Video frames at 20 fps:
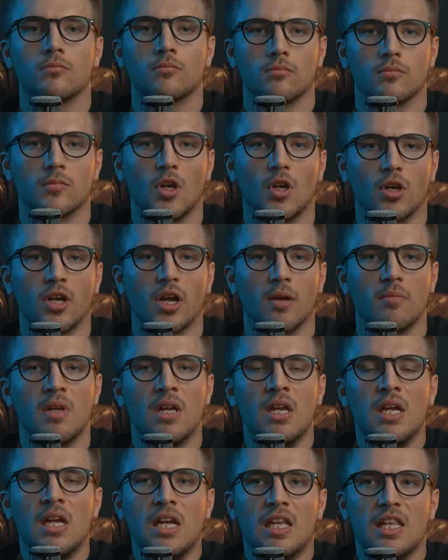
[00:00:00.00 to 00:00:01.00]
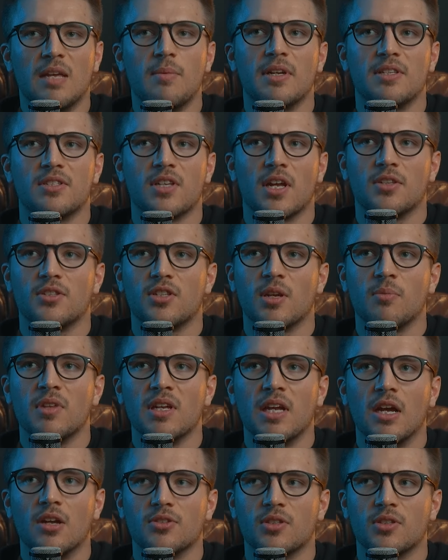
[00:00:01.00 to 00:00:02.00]
okay that makes sense something
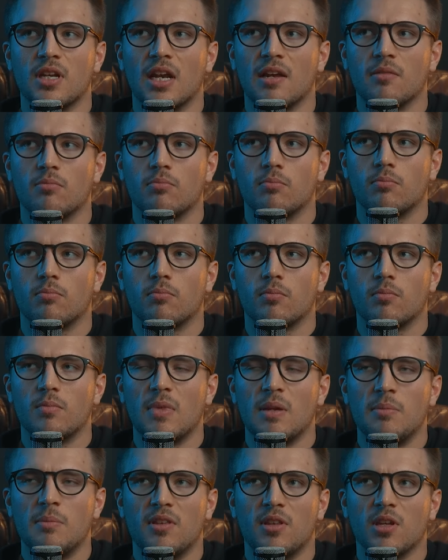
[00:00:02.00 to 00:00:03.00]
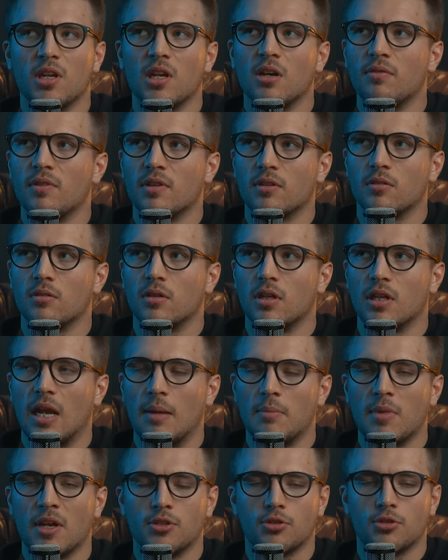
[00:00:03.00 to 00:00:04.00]
else that i made me think of and, and i'm
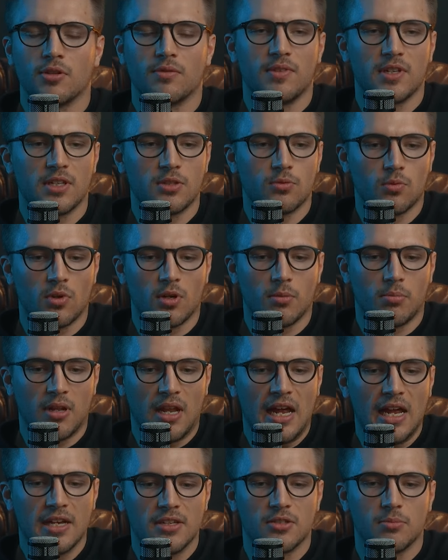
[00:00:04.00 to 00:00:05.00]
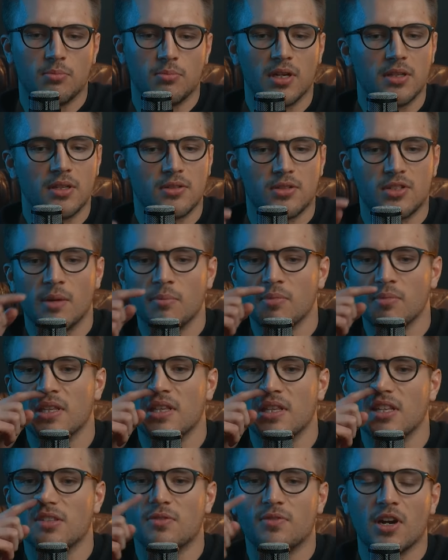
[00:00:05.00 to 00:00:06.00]
not sure if this applies but something
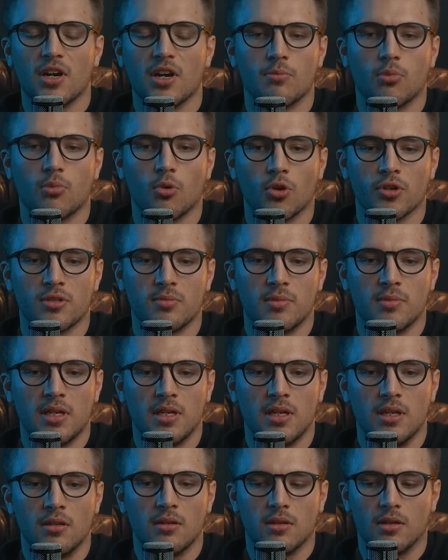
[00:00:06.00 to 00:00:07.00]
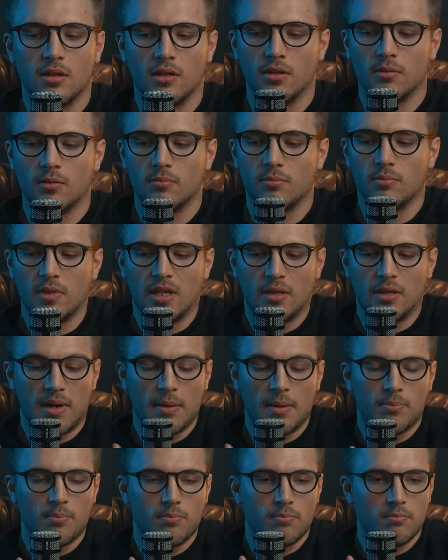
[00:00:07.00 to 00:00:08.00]
that's very important to me um, in my
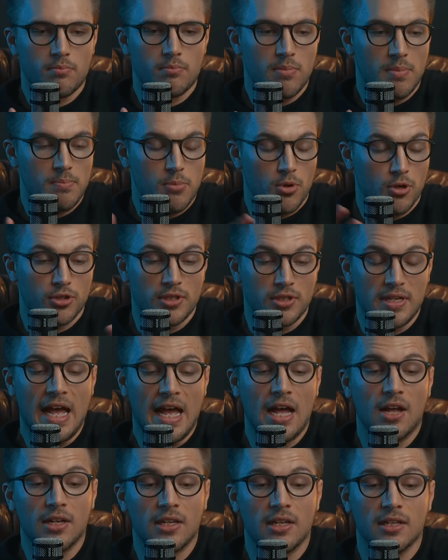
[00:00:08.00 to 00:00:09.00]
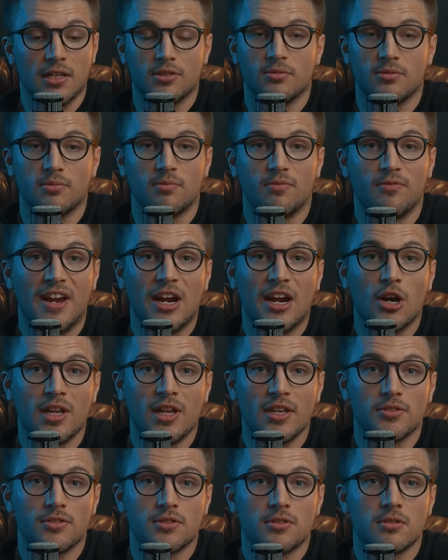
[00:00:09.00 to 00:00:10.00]
personality is
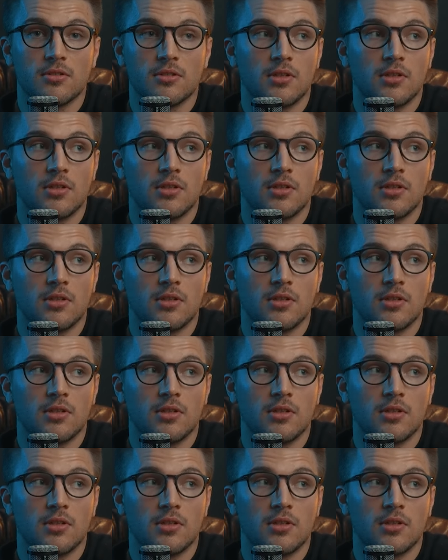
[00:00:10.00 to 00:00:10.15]
fairness